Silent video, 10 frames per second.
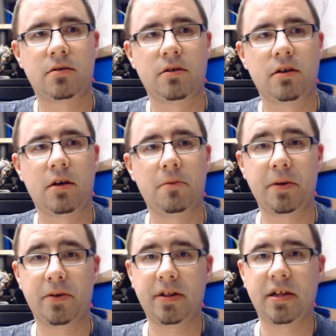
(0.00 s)

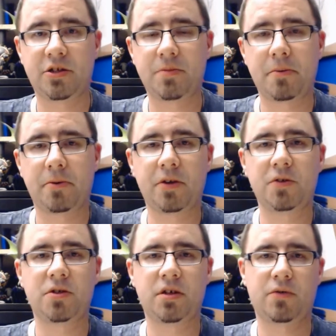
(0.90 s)
ability that she might be able to use
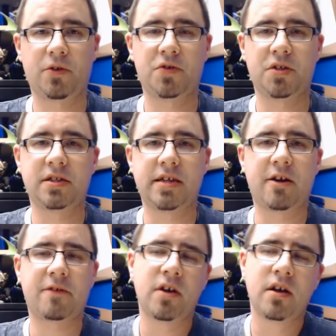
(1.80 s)
using the Tariff.
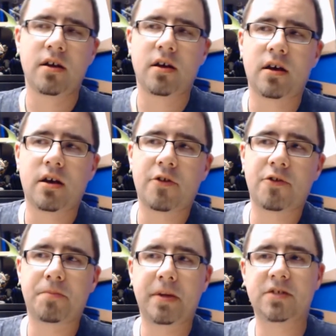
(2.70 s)
Other
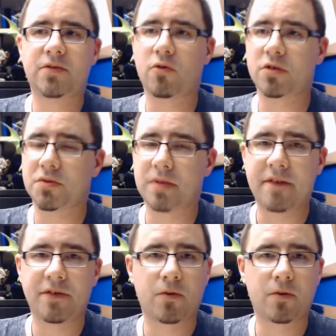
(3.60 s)
beasts, of course, the
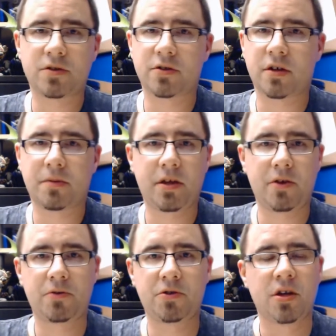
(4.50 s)
Ravagors are going to be
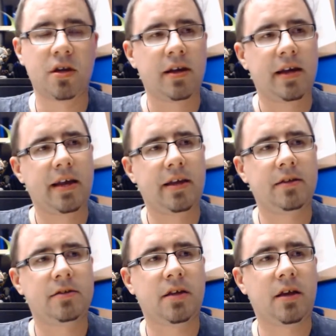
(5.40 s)
huge,
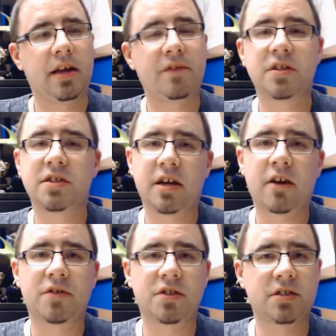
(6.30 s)
and even the Seraphs.
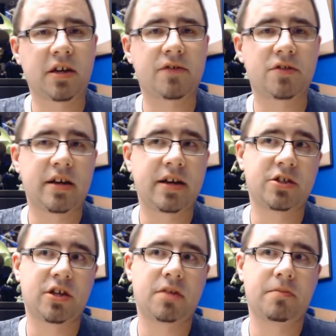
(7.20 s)
The Seraphs are actually
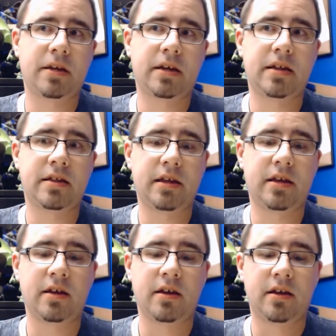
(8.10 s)
going to be, I think,
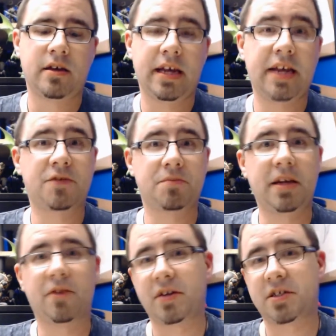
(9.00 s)
it gives me a
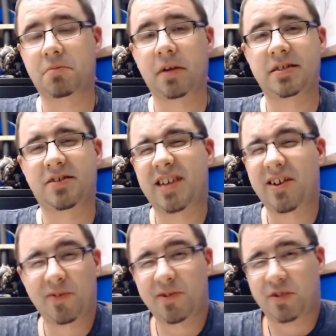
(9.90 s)
reason to play Seraphs. I don't
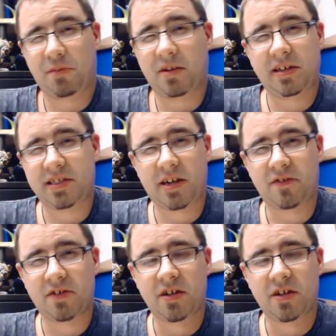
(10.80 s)
usually play Seraphs,